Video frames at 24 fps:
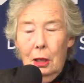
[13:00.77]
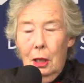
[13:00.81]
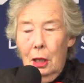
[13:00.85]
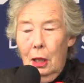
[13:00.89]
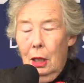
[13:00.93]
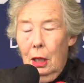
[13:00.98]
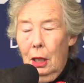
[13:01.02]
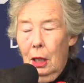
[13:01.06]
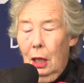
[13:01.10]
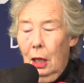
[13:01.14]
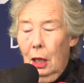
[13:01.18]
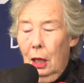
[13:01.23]

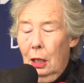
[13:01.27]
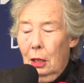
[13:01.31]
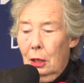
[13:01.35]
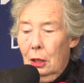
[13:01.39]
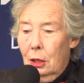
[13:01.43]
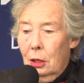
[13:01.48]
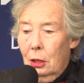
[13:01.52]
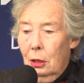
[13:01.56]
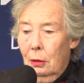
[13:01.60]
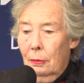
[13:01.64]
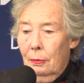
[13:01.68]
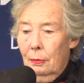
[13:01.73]

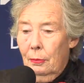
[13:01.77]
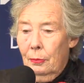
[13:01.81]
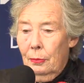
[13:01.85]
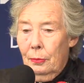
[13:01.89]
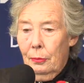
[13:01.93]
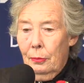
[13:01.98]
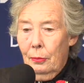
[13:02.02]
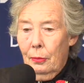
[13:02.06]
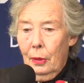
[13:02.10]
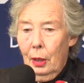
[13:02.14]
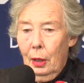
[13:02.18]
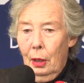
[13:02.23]
and
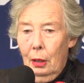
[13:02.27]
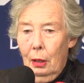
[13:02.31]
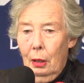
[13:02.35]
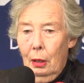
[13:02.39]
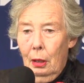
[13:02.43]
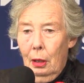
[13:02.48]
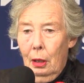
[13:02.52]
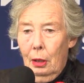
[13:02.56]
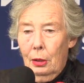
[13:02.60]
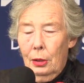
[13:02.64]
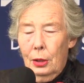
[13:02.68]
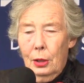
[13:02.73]

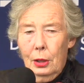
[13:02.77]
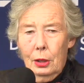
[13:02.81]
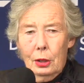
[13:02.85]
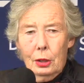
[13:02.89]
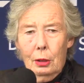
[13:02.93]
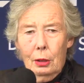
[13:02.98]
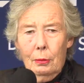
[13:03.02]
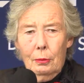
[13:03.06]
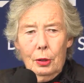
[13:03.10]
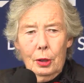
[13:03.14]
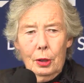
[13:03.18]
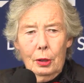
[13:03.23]
I think
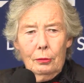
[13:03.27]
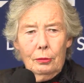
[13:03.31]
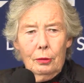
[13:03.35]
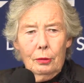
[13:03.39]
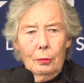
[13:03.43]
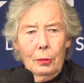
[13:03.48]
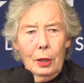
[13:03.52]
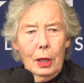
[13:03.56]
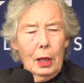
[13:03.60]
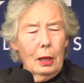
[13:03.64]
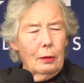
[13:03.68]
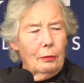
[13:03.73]
something from
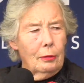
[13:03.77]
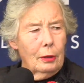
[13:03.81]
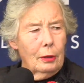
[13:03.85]
the FEI,